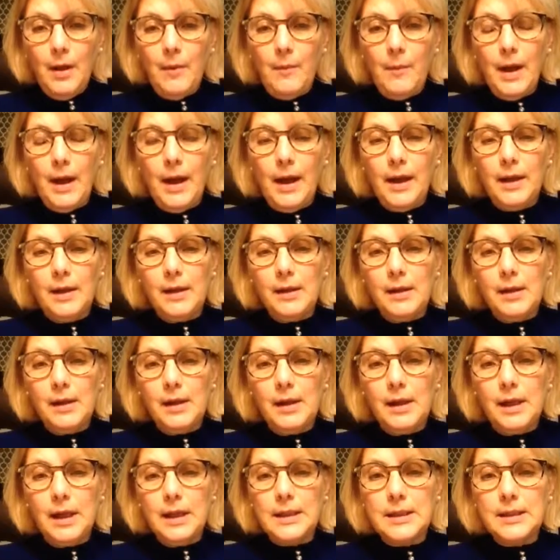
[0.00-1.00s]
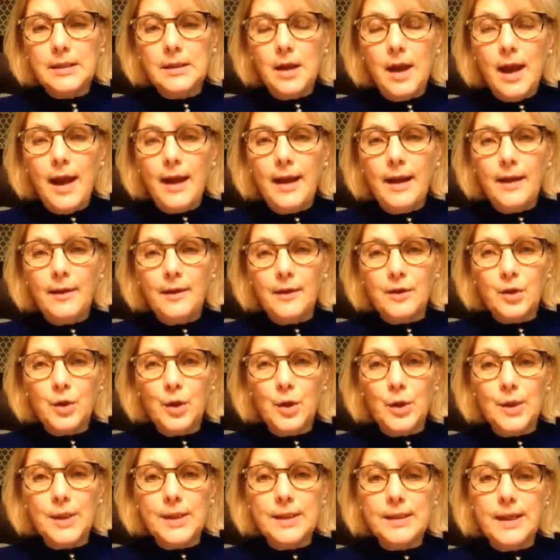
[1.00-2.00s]
but it's not in the
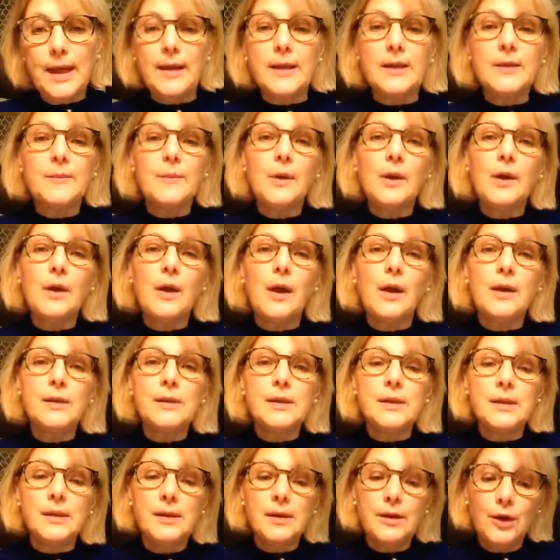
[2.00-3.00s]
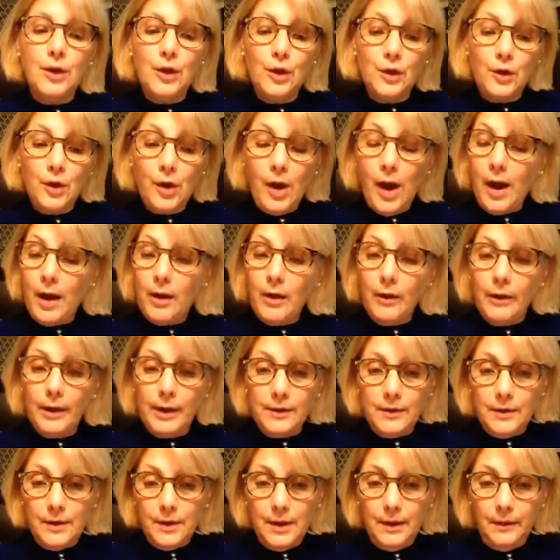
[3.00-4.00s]
truest sense because you're not
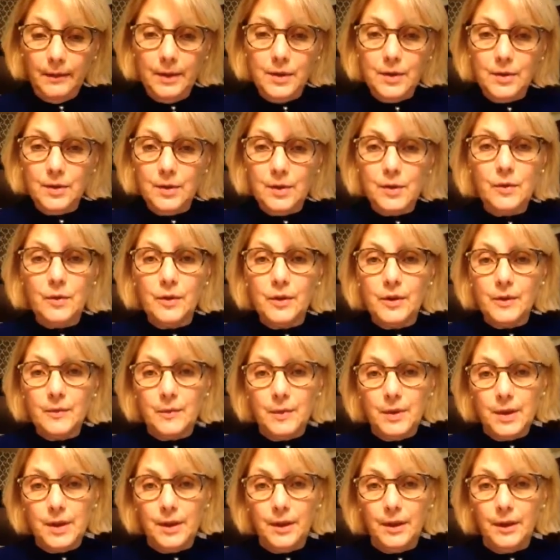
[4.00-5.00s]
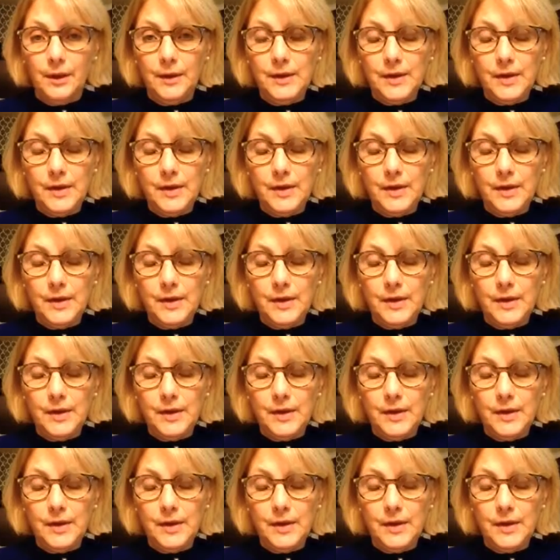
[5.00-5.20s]
going to the original source material.